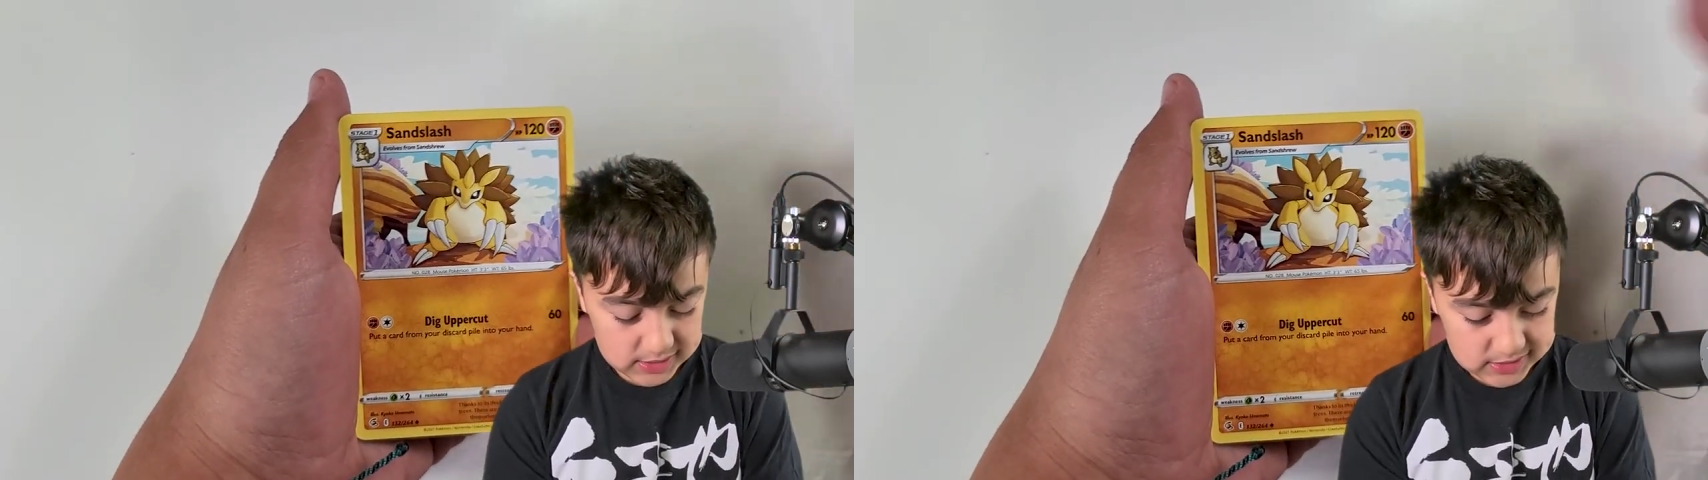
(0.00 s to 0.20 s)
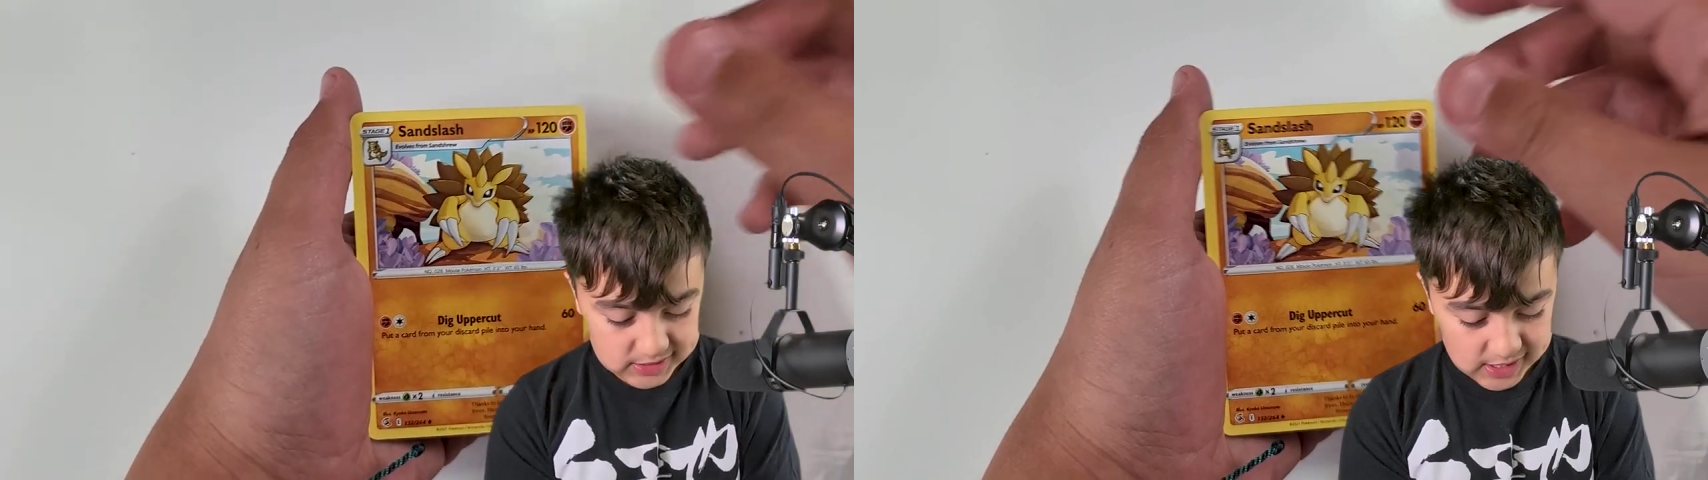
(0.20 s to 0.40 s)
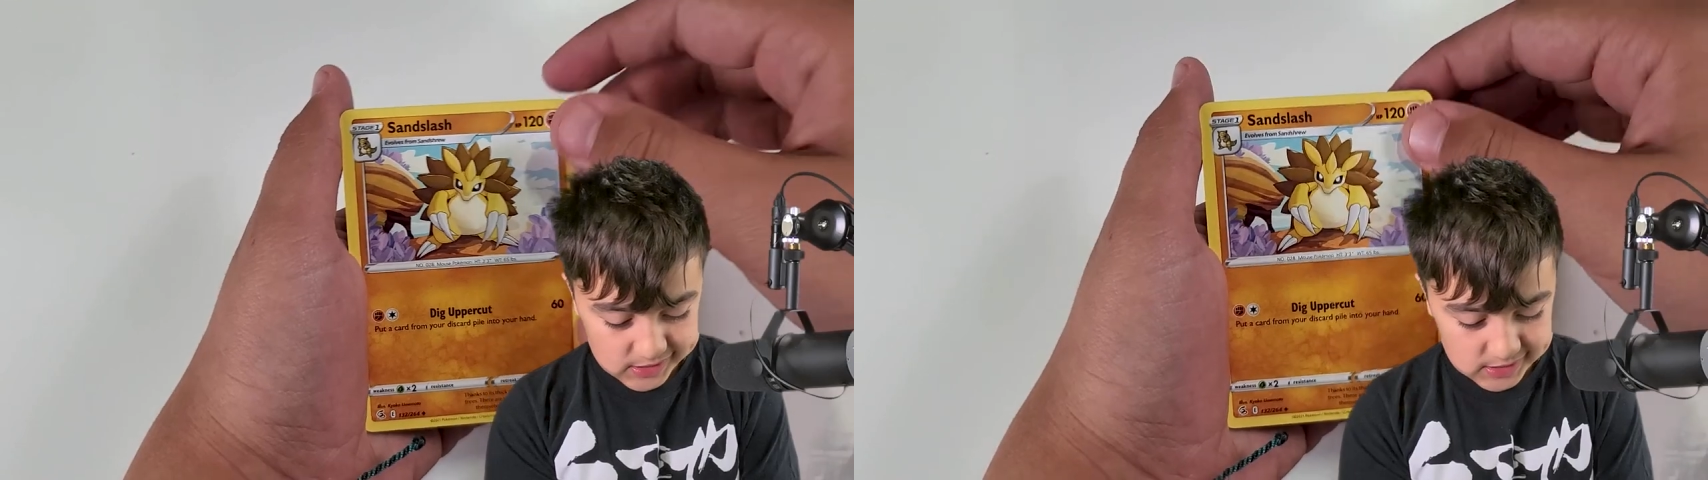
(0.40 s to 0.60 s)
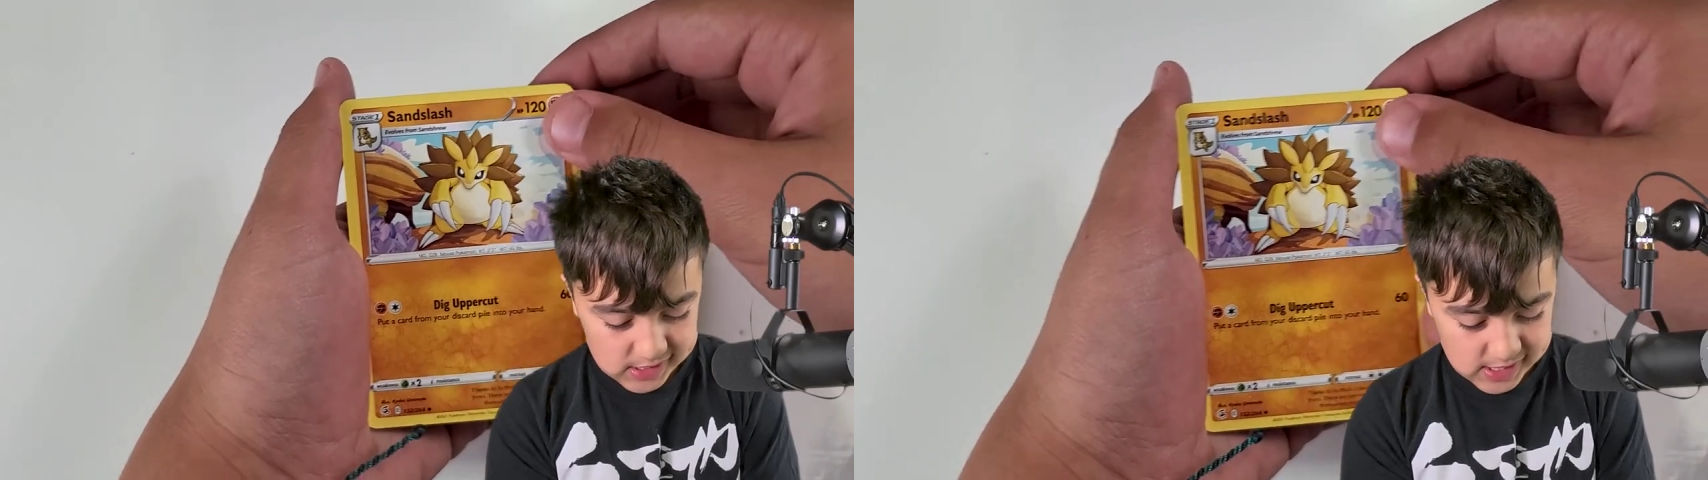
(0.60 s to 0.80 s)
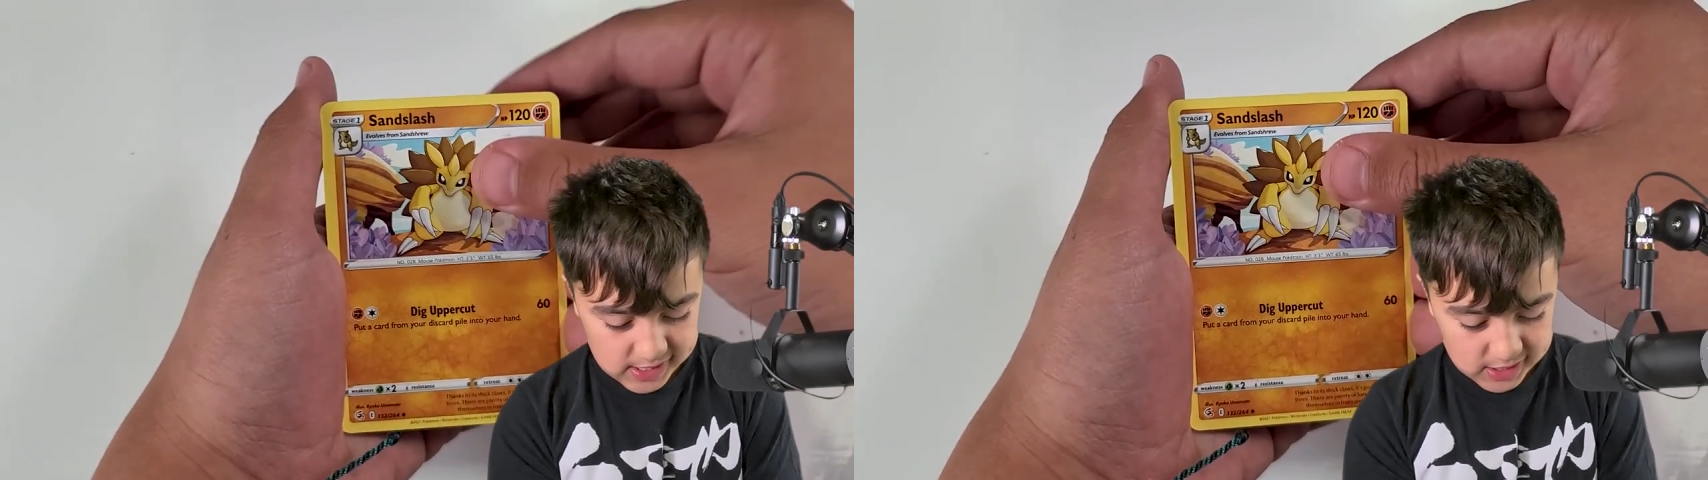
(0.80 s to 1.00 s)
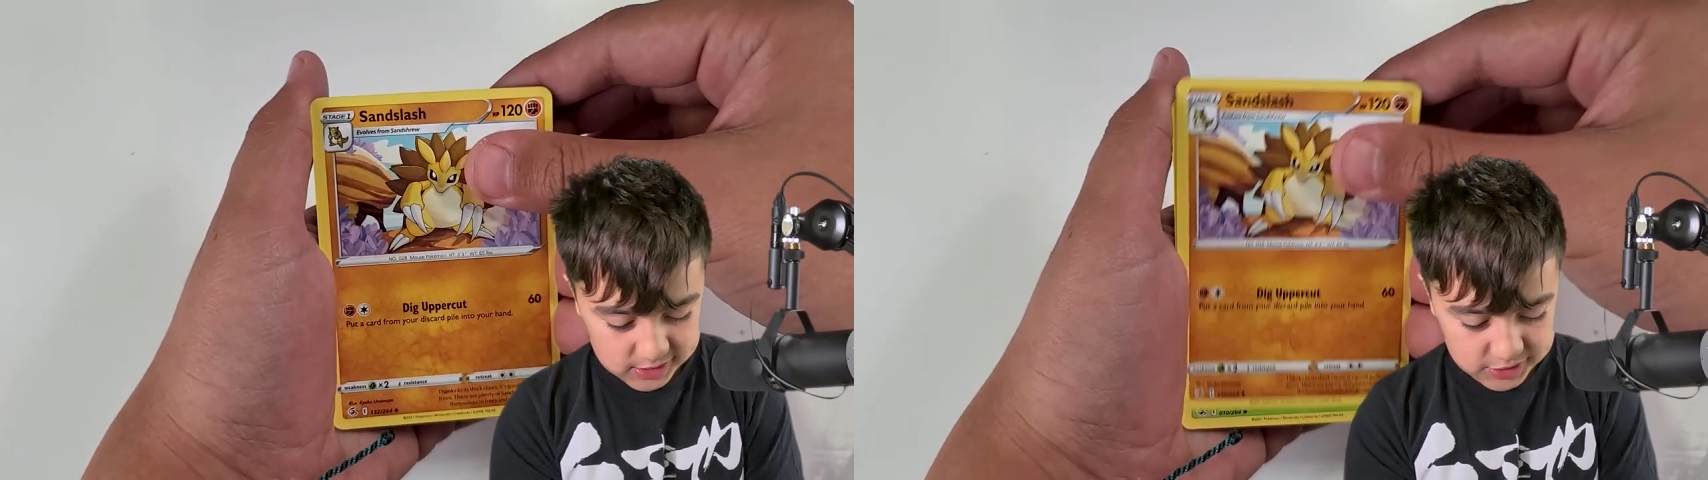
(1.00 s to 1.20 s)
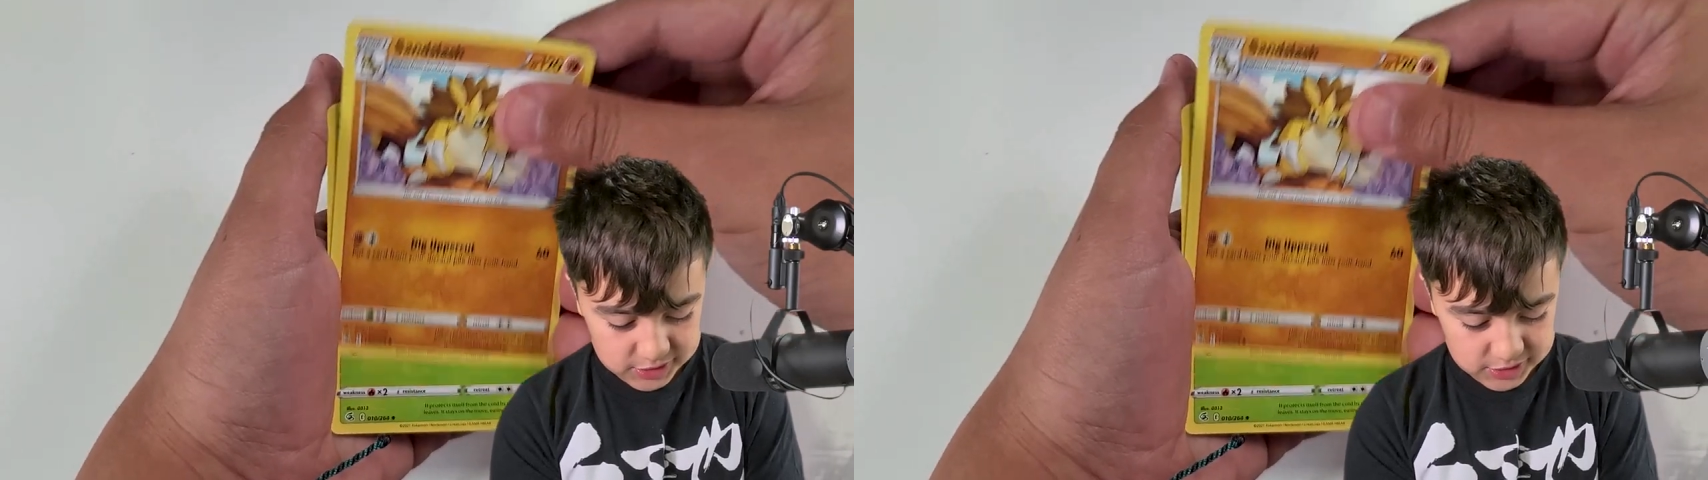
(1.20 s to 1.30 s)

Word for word: Sandslash,